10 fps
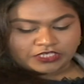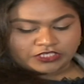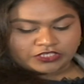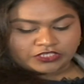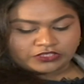
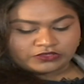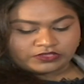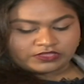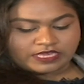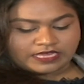Do you
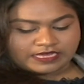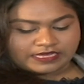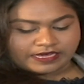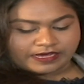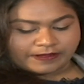think
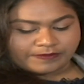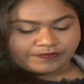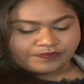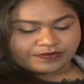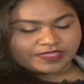
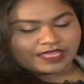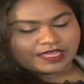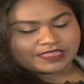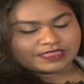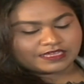
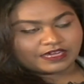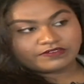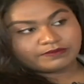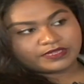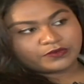the
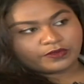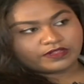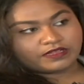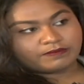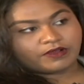government will
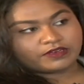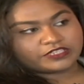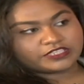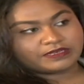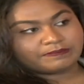
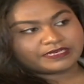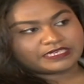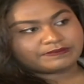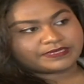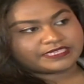abolish the
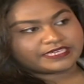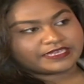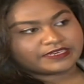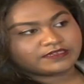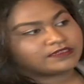
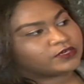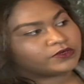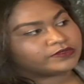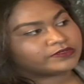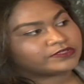PTPTN
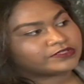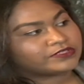loans?